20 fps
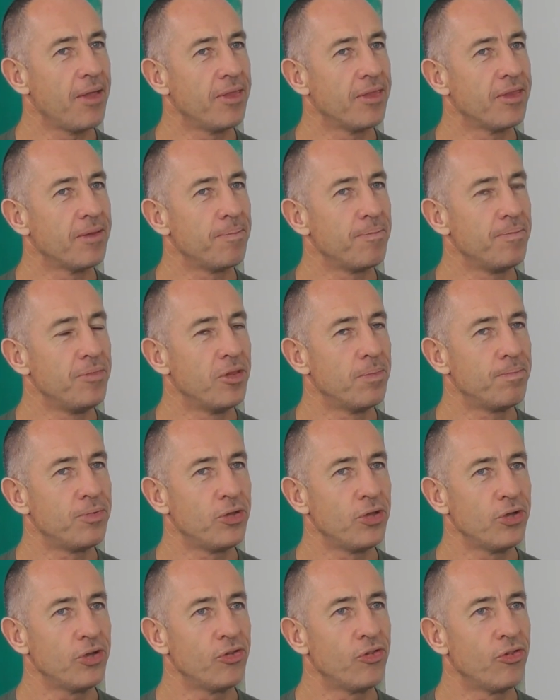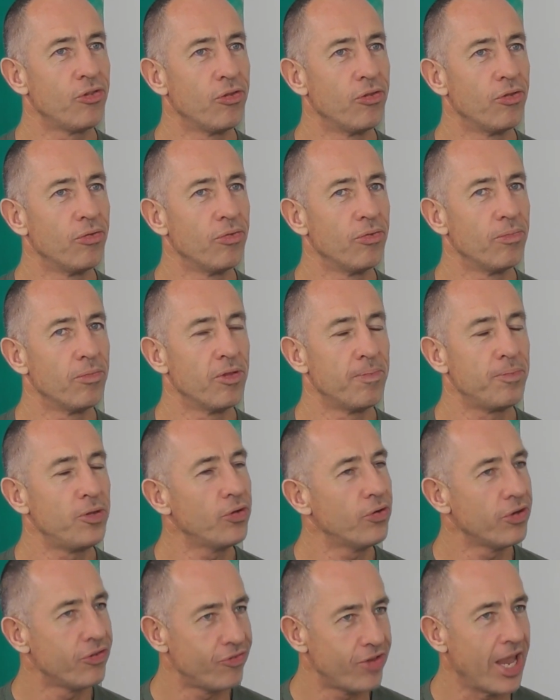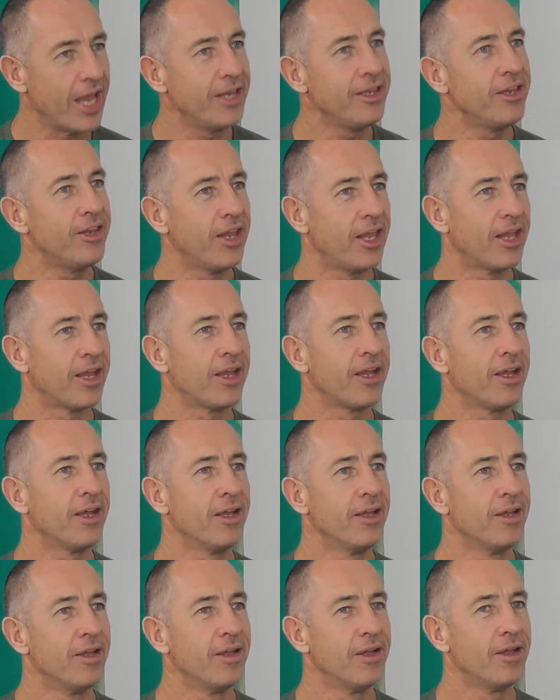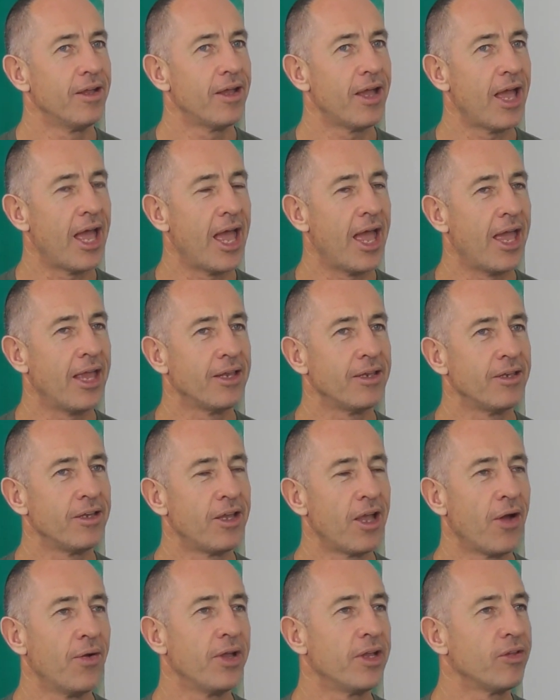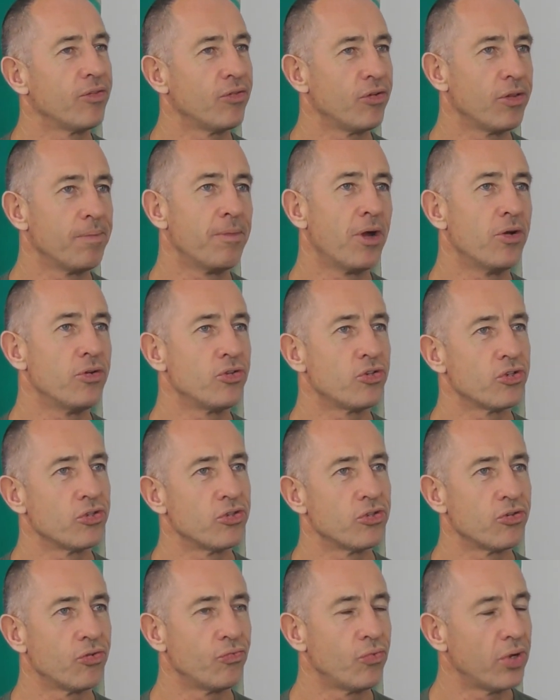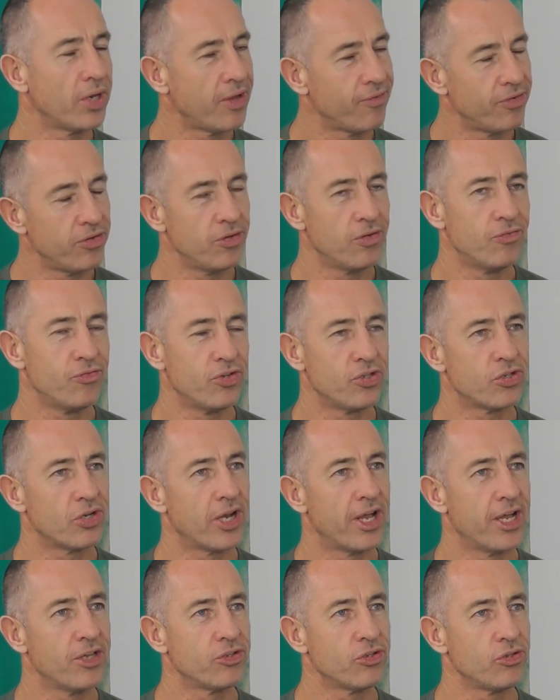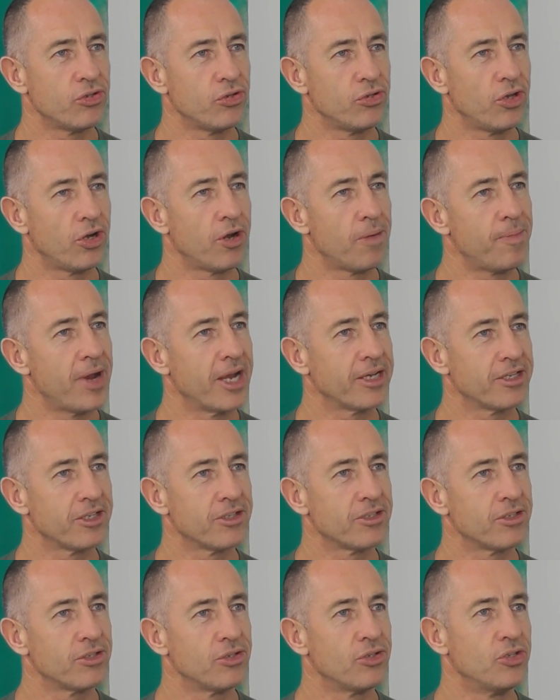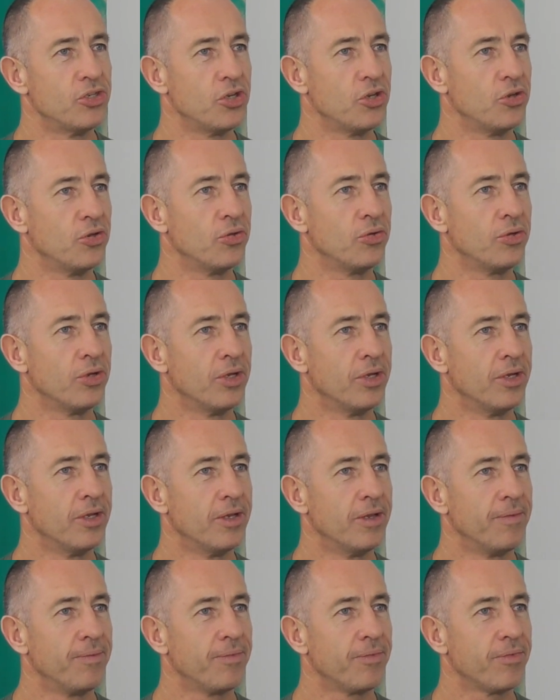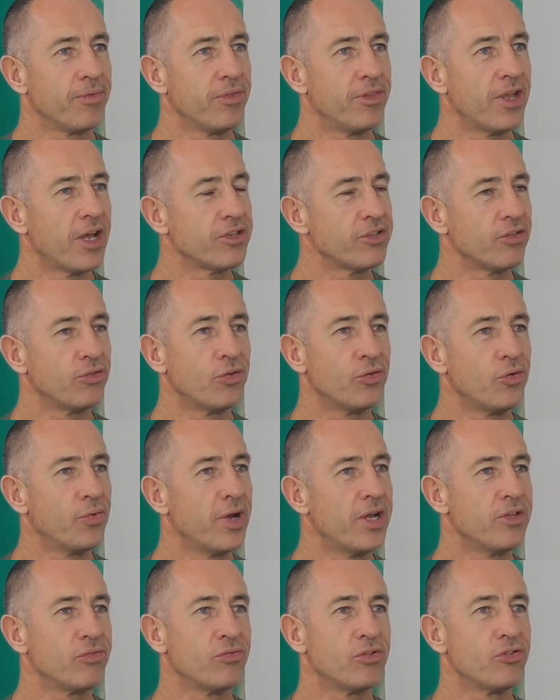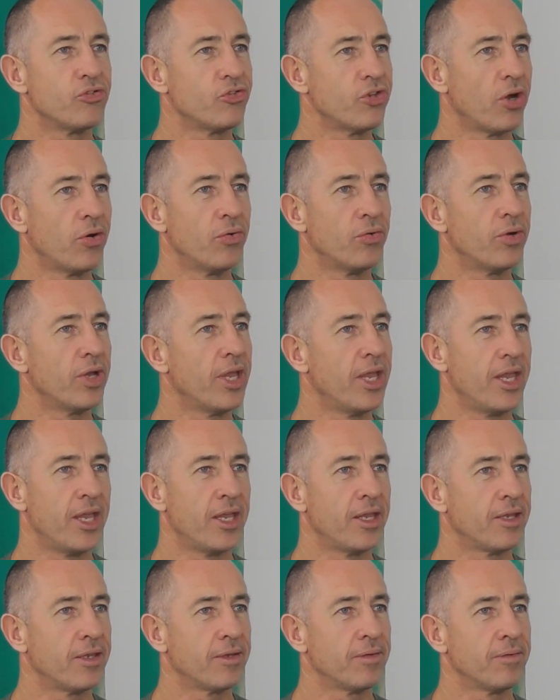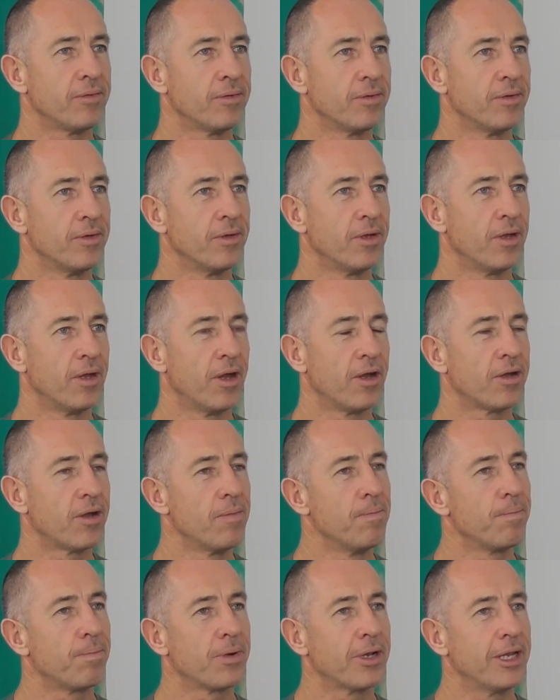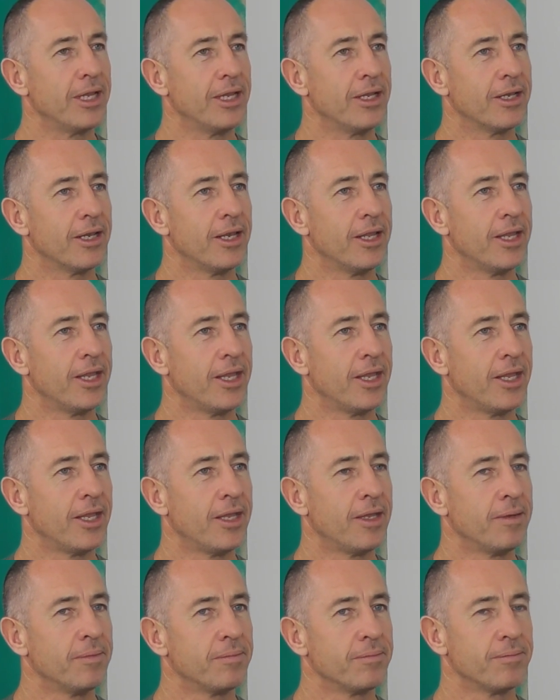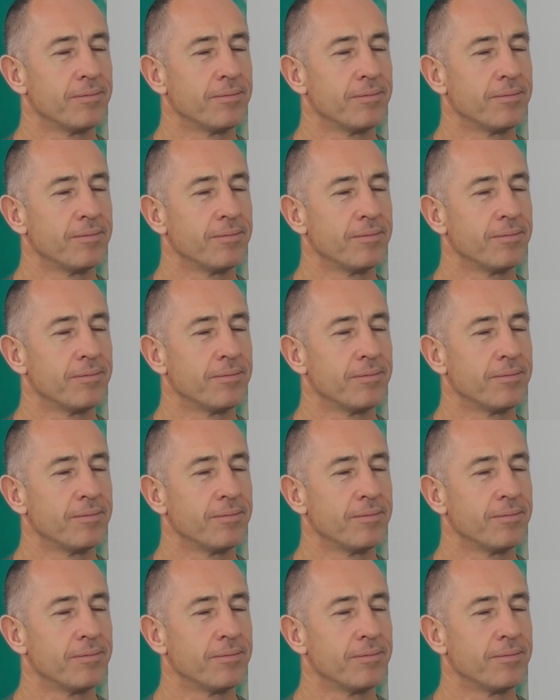the pure attending and going through the motions of whatever you visualize as your yoga practice to do doesn't always result in a completely